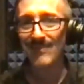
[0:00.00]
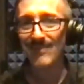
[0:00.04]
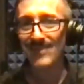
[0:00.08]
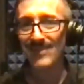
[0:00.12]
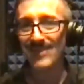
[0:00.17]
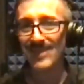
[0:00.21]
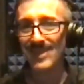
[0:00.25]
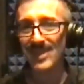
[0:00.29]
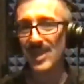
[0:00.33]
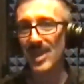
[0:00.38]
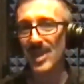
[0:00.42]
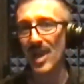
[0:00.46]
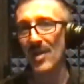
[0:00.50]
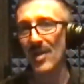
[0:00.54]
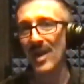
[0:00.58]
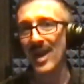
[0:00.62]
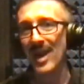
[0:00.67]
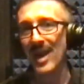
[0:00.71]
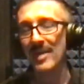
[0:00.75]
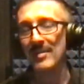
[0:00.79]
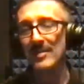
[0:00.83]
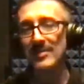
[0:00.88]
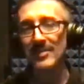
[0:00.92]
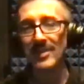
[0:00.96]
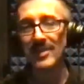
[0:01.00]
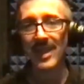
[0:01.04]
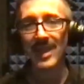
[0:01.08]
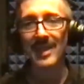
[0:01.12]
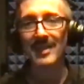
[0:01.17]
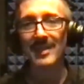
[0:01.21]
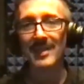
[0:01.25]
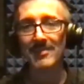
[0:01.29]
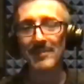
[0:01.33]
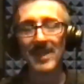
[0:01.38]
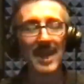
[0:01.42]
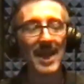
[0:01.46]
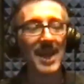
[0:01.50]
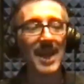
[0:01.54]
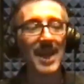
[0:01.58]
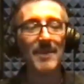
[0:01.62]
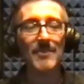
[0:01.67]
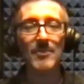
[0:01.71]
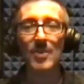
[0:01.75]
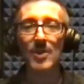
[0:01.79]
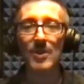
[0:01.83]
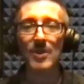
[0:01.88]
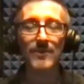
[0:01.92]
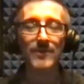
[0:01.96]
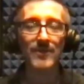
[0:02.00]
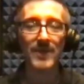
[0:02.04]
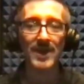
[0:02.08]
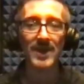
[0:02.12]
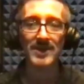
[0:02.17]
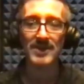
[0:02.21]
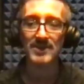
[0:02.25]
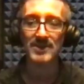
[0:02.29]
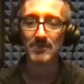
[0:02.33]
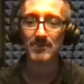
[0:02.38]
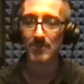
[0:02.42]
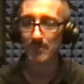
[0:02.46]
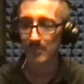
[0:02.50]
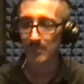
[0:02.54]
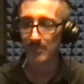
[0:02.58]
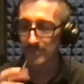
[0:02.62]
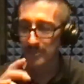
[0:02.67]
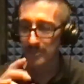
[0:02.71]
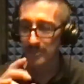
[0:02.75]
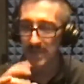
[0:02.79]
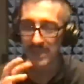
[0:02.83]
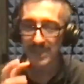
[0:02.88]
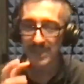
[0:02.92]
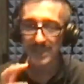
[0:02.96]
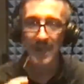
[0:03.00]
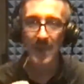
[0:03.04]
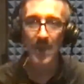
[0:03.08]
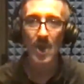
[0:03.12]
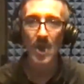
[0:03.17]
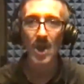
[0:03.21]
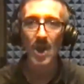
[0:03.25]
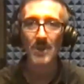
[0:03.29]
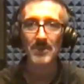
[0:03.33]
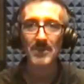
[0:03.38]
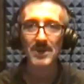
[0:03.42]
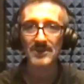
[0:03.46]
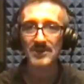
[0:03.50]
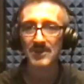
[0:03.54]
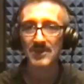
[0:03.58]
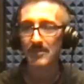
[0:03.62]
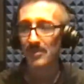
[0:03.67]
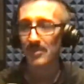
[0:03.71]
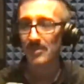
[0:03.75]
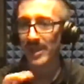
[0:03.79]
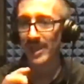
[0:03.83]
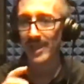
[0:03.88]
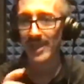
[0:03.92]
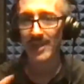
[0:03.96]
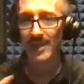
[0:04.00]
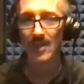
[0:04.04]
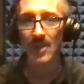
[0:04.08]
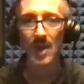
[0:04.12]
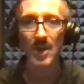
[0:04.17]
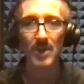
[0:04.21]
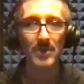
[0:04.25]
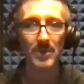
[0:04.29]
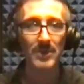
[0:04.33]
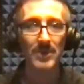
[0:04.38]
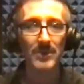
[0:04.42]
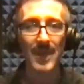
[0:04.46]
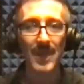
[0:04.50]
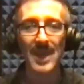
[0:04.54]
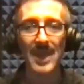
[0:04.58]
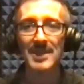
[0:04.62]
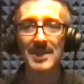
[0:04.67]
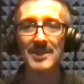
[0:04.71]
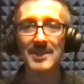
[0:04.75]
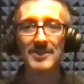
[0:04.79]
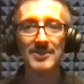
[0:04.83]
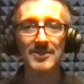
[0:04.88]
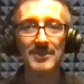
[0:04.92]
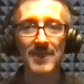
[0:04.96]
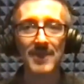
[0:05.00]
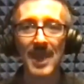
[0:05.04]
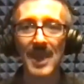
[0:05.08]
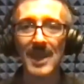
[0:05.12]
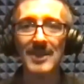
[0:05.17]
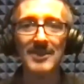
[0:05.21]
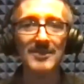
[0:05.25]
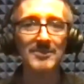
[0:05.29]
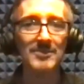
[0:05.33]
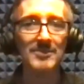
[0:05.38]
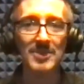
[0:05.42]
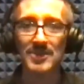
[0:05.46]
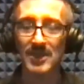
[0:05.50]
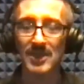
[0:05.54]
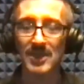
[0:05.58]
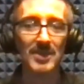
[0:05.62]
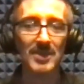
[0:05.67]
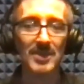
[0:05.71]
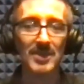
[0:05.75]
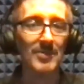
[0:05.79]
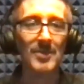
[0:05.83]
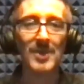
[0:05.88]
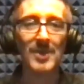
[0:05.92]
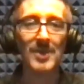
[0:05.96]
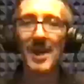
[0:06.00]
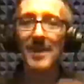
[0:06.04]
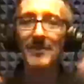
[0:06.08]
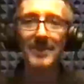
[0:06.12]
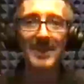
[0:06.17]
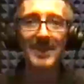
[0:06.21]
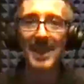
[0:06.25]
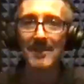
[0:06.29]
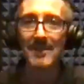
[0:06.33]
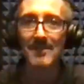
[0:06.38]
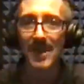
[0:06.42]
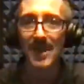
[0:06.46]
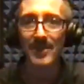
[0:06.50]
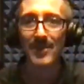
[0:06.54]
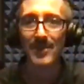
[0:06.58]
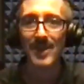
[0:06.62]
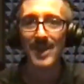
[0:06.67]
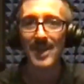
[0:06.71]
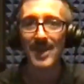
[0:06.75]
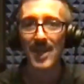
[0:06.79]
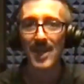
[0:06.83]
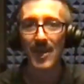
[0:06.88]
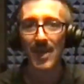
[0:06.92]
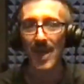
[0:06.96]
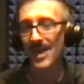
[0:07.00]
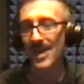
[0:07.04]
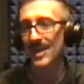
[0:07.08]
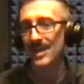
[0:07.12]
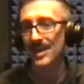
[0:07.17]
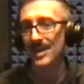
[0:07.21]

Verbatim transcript: you know, I was like, man, I had more fun just picking out harmonies and playing along with 80s music. Whatever came on the radio, I didn't